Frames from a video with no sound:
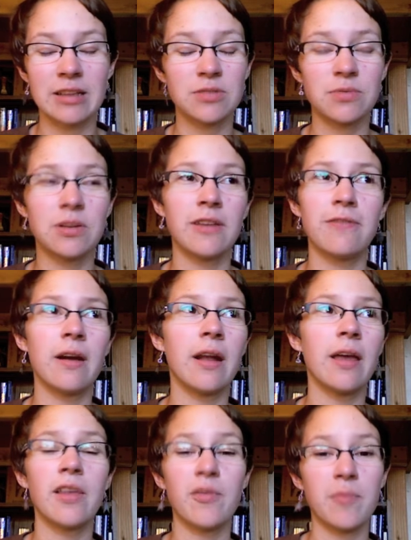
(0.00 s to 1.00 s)
It's really fun.
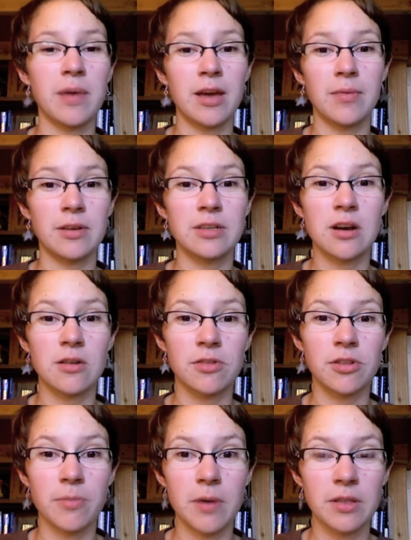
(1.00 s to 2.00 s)
I love being able to talk
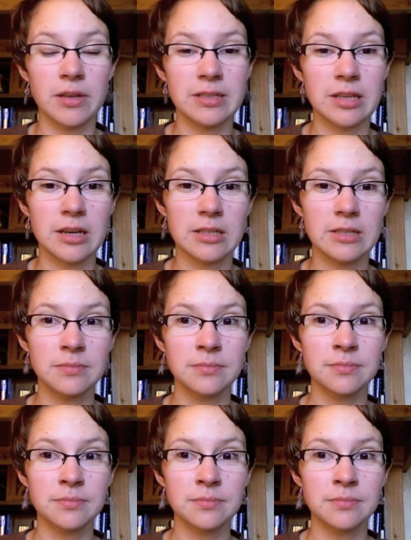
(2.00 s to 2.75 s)
with her about these things.